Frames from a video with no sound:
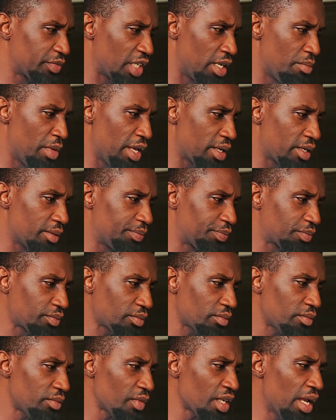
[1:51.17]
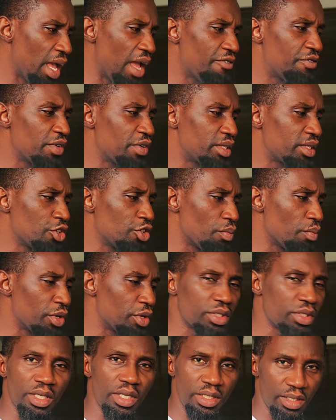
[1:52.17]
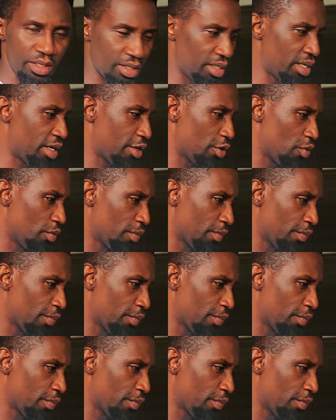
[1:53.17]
It made. Everything you build is a scenario.